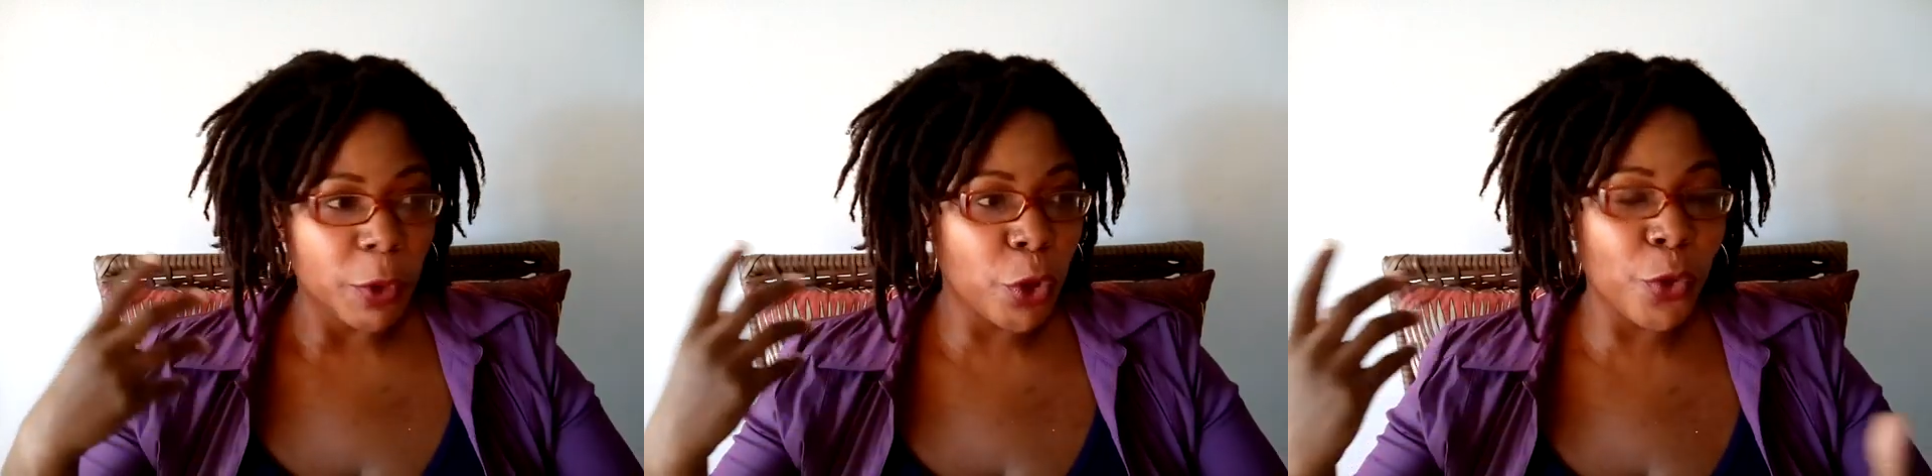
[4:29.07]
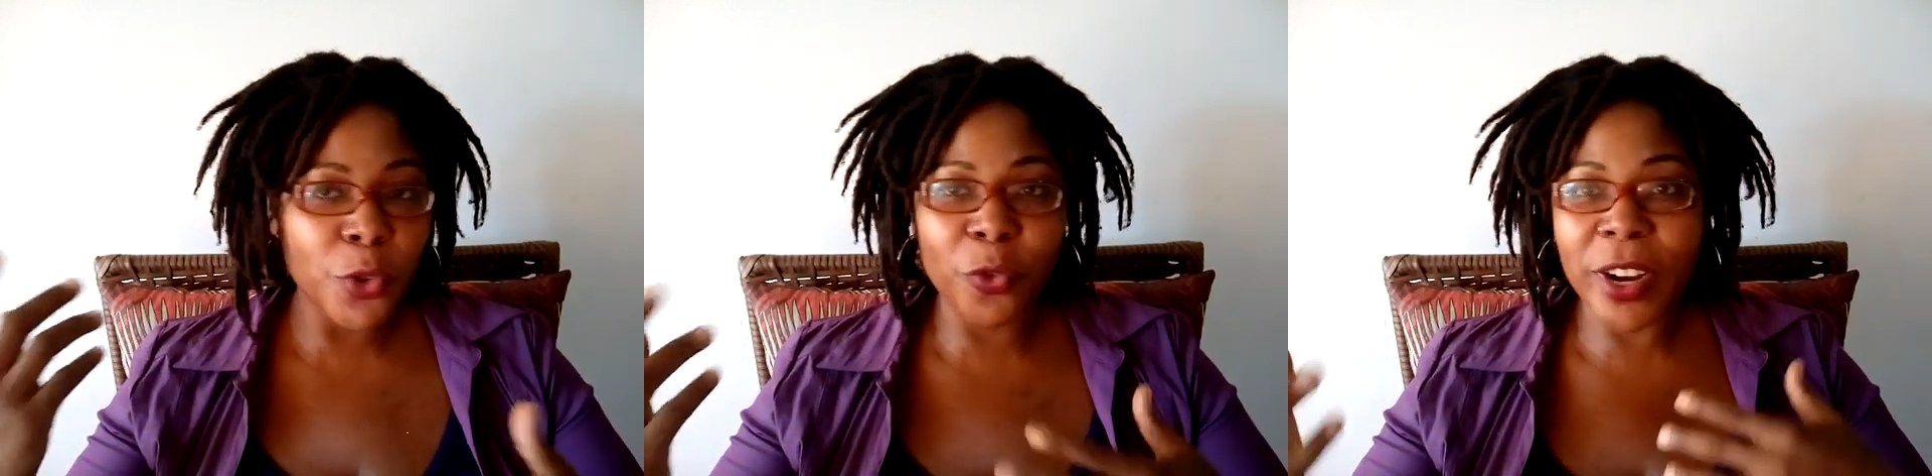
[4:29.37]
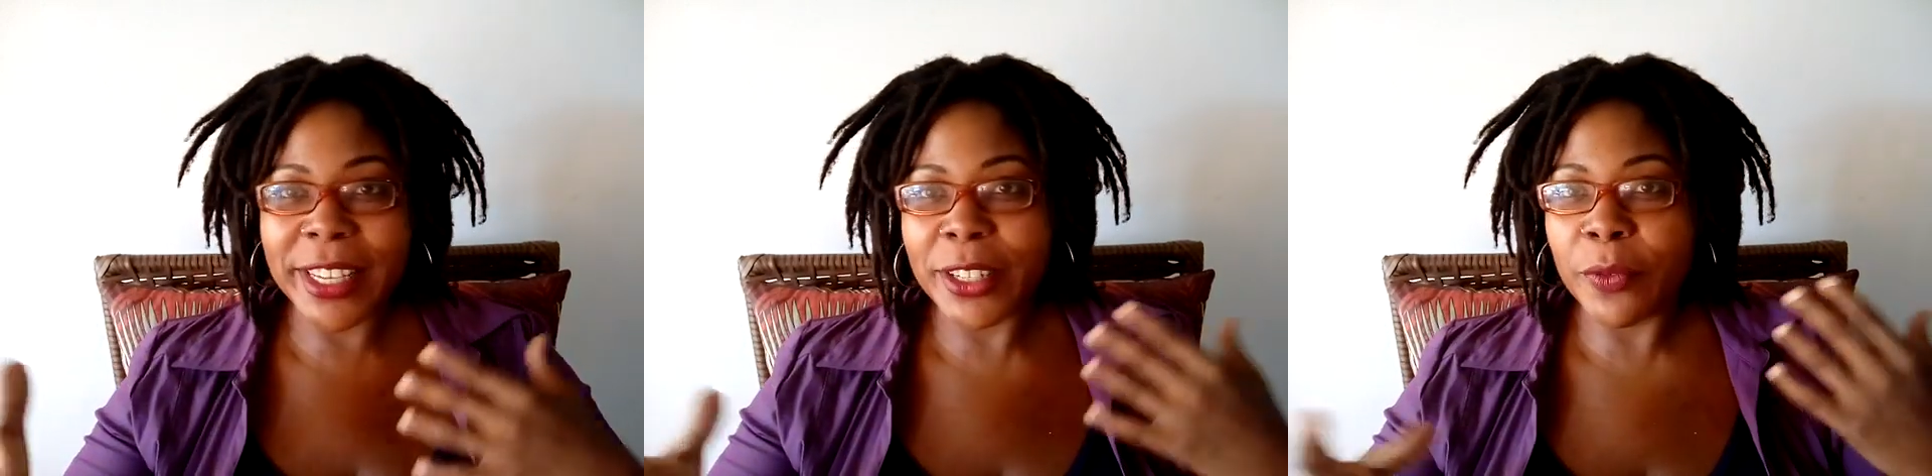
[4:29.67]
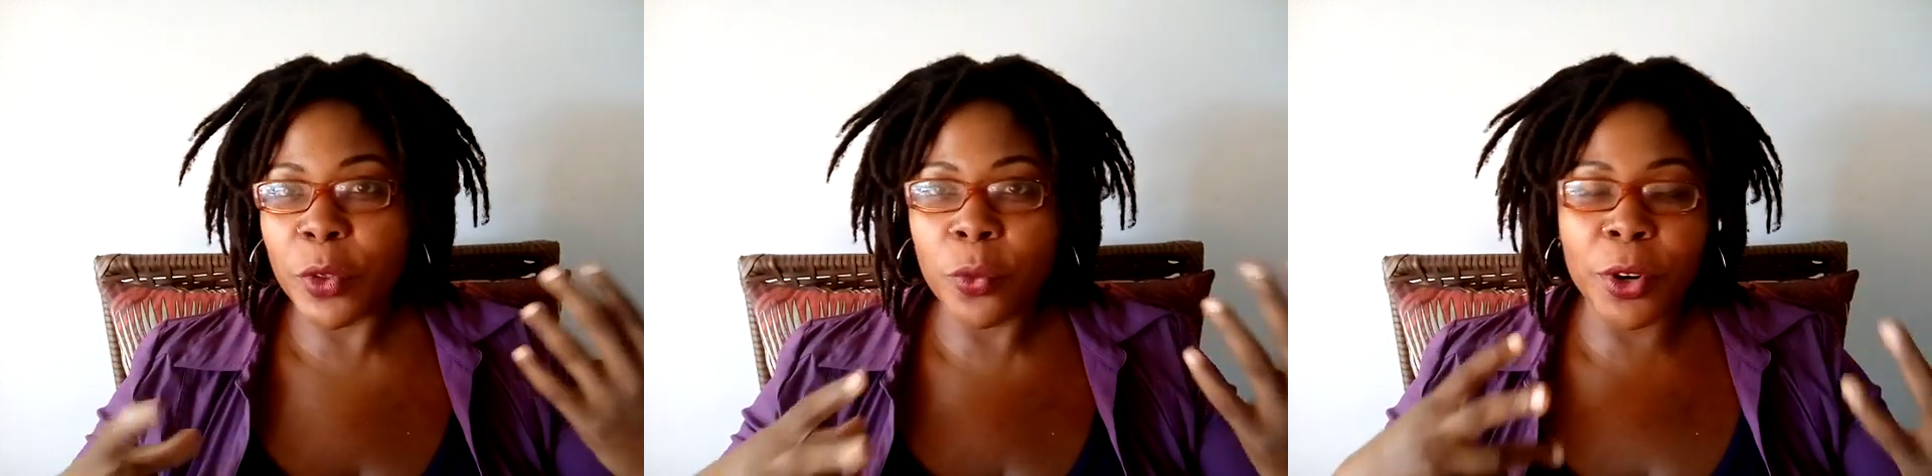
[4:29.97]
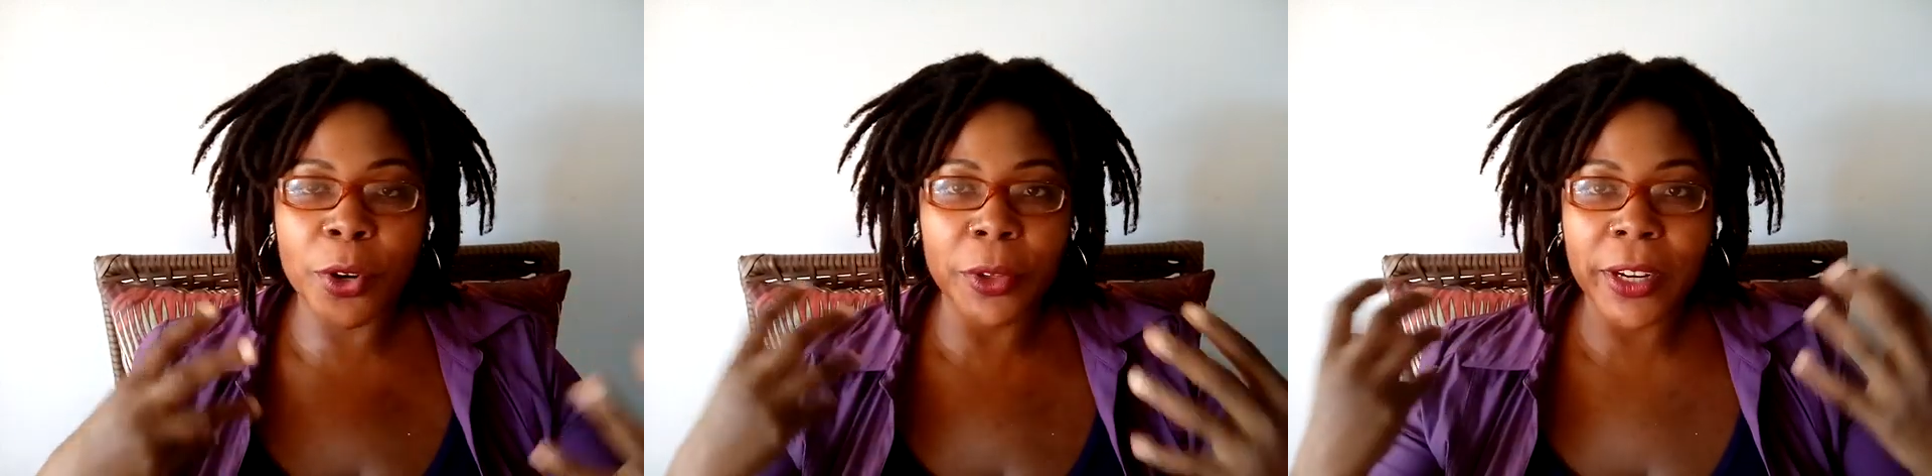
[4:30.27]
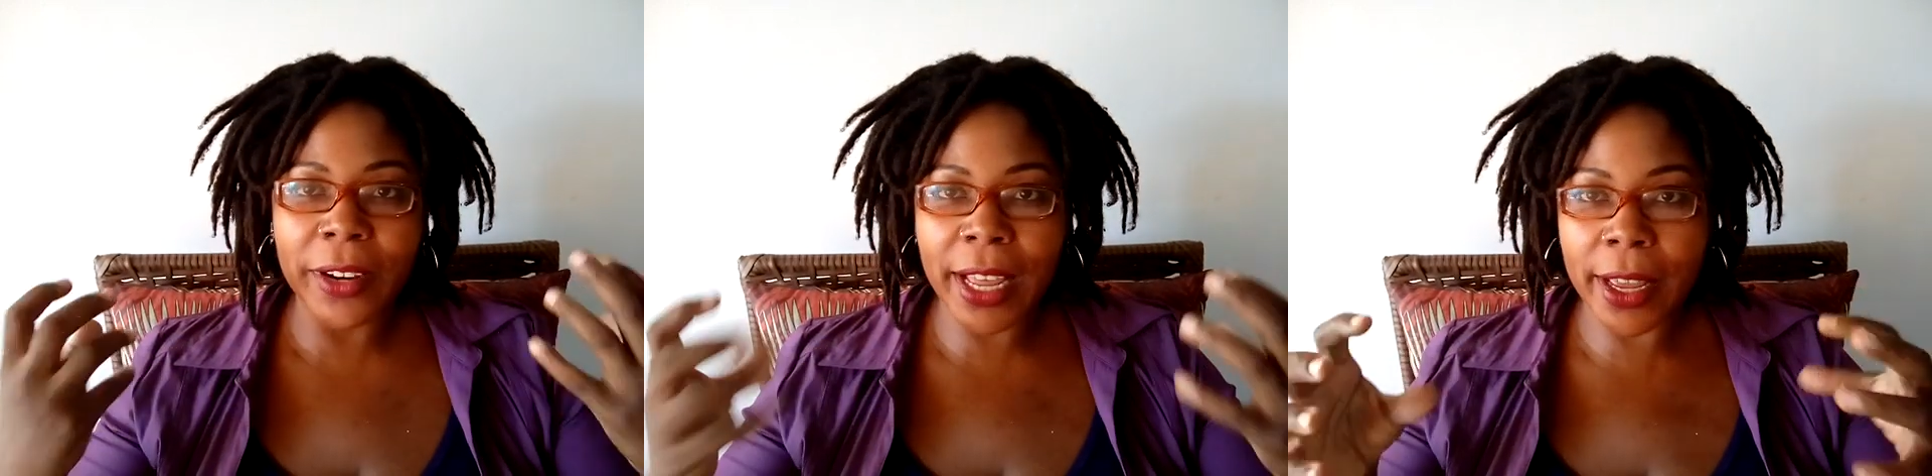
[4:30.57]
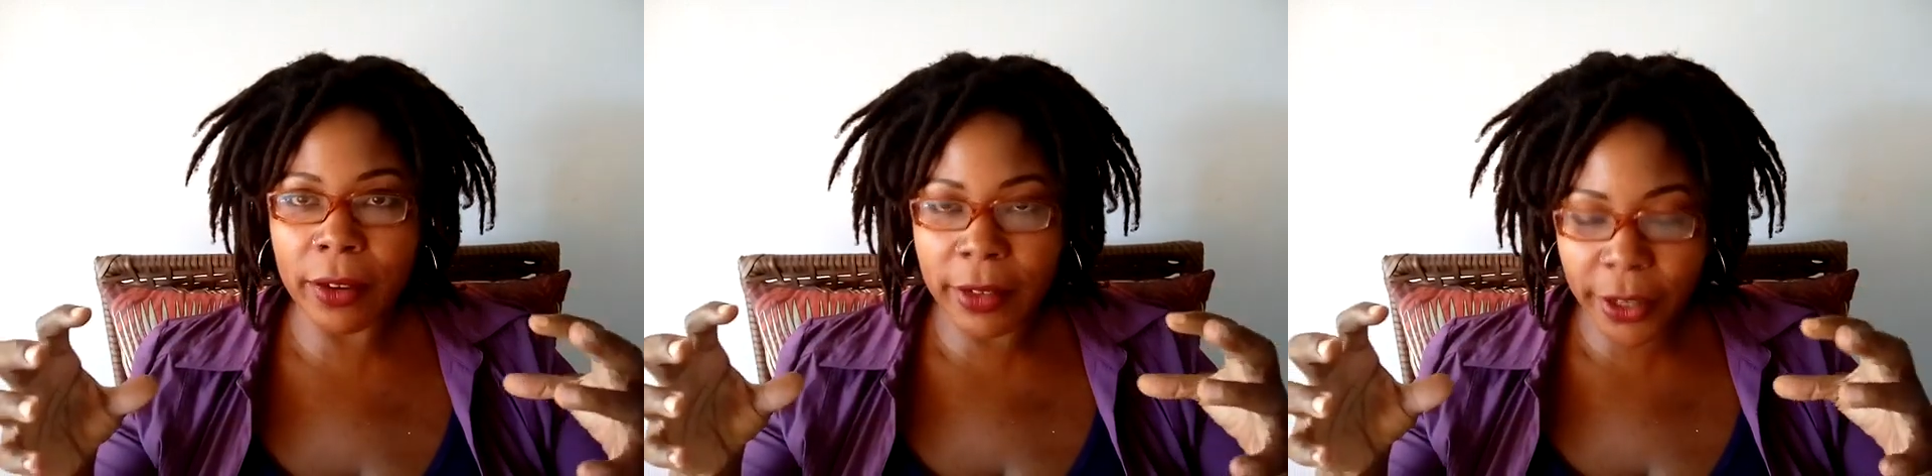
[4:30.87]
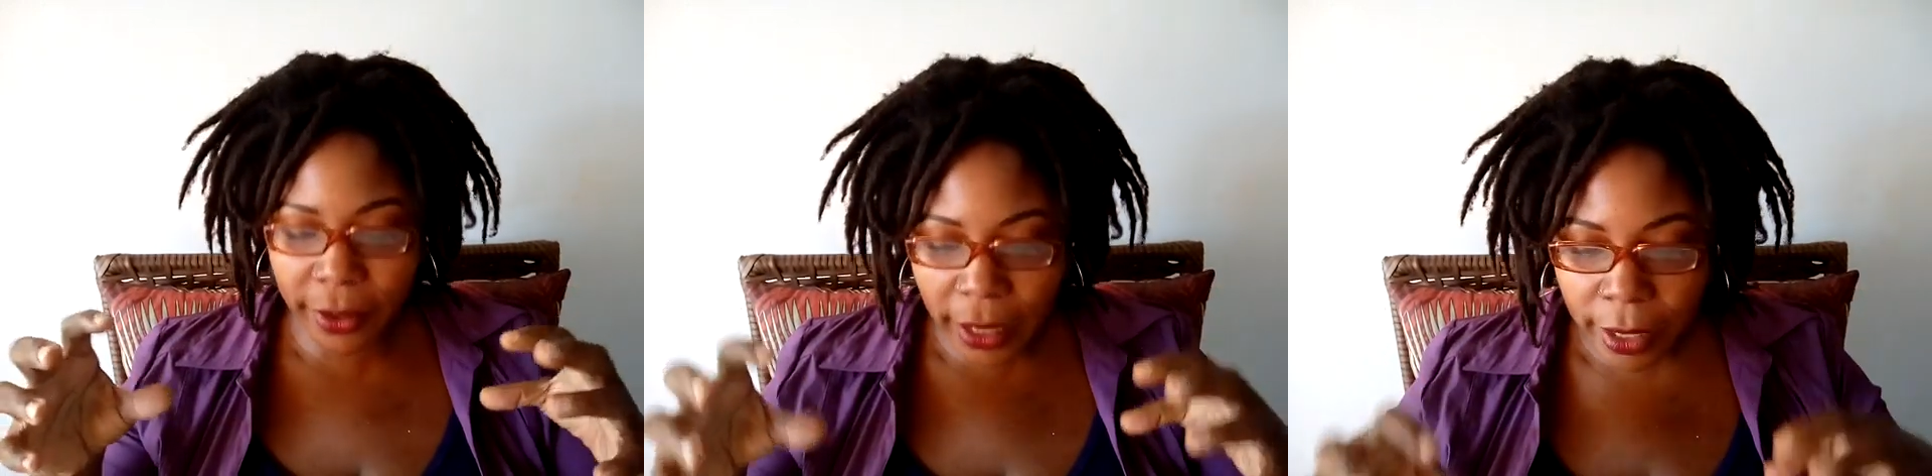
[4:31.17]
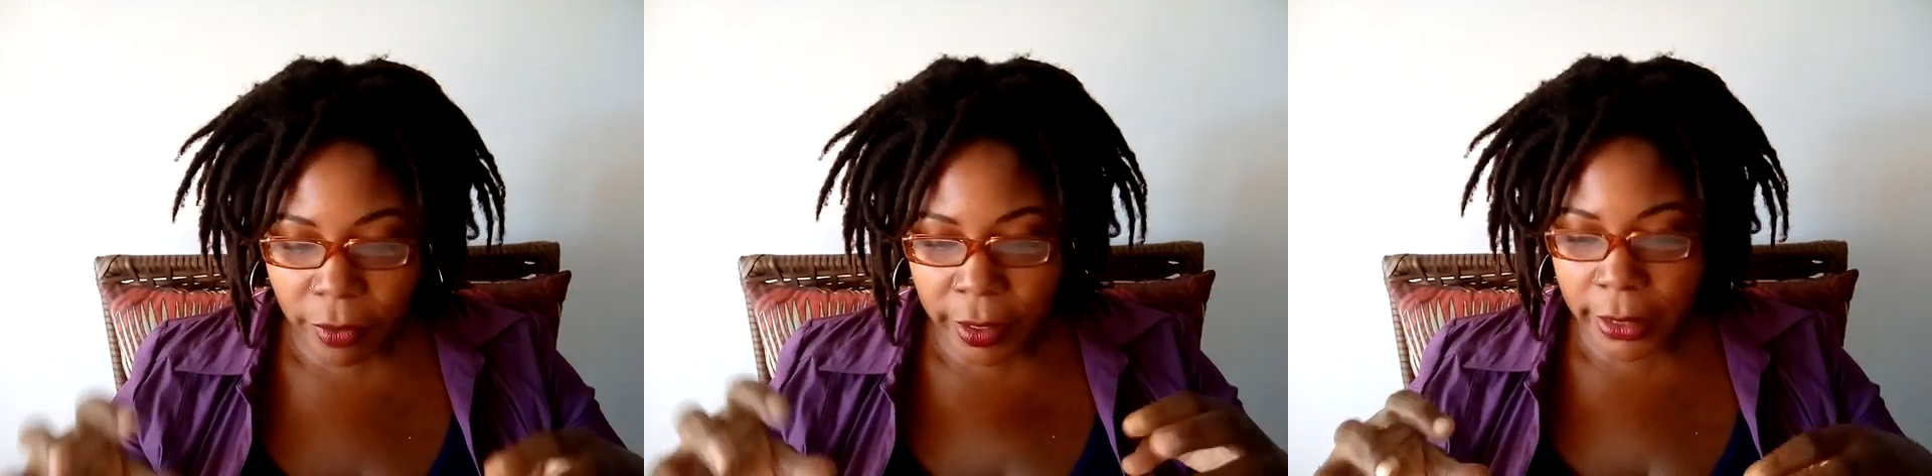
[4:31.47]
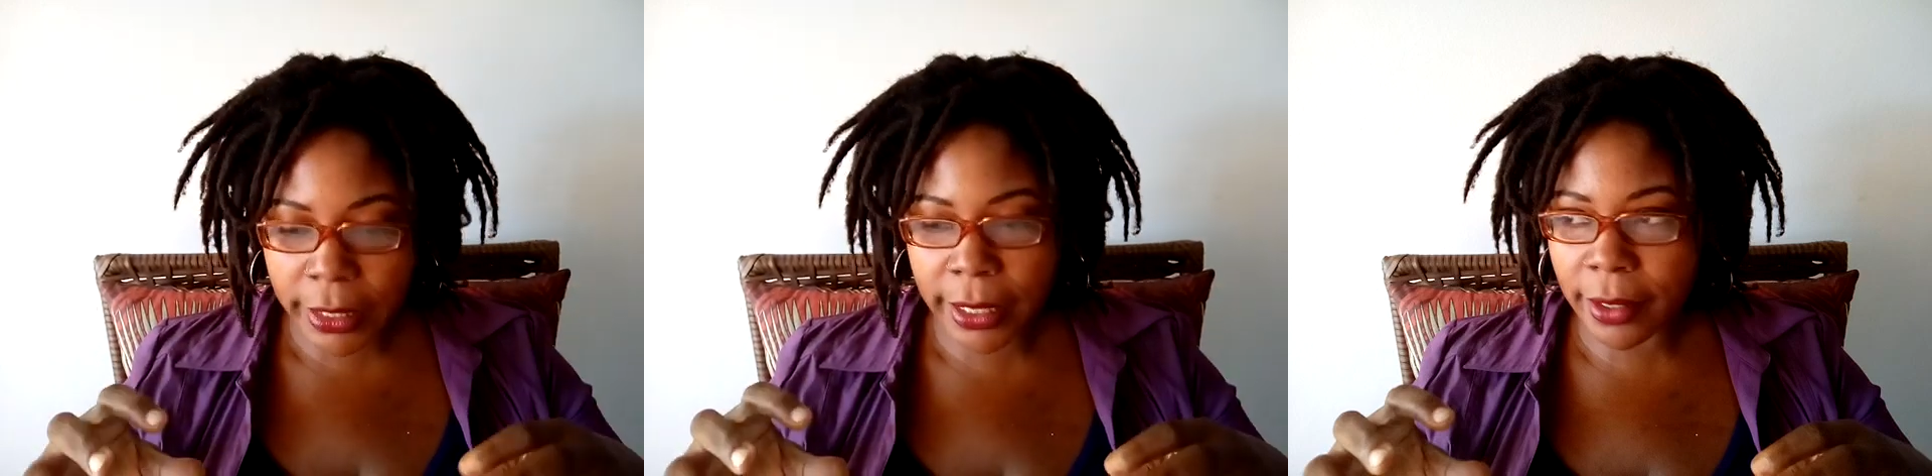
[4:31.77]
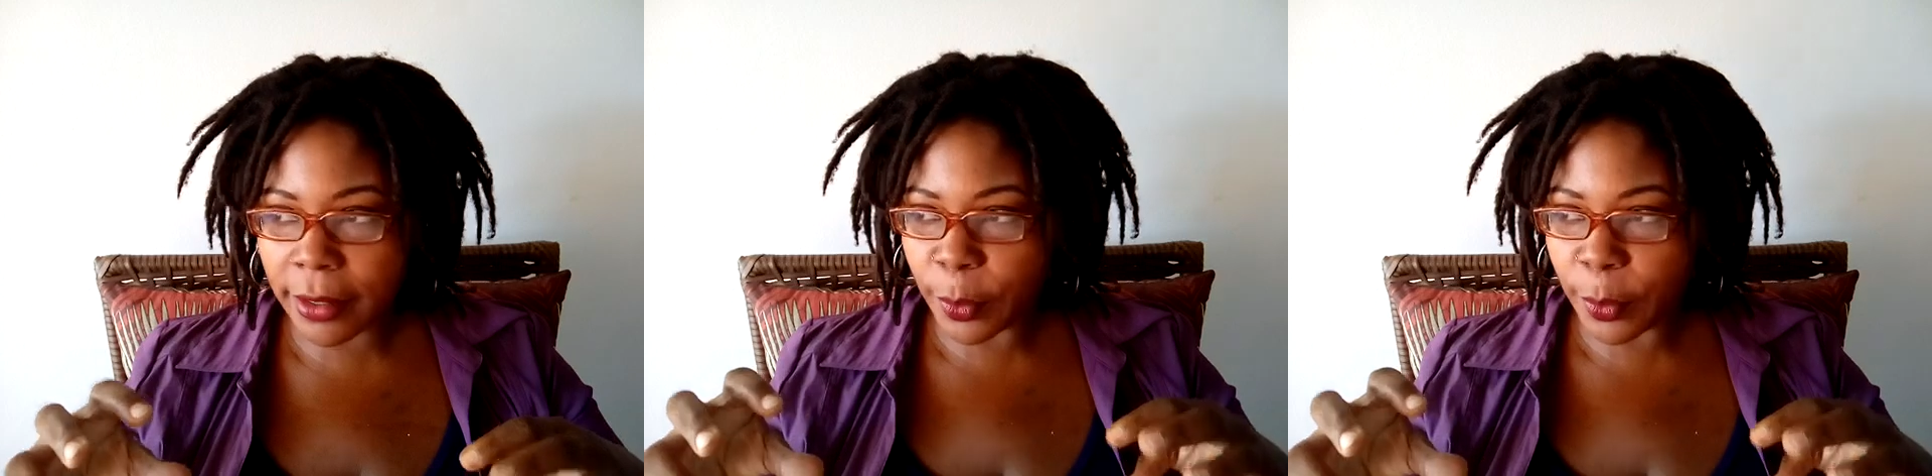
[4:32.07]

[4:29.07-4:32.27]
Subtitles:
to the rest of the world. They're not really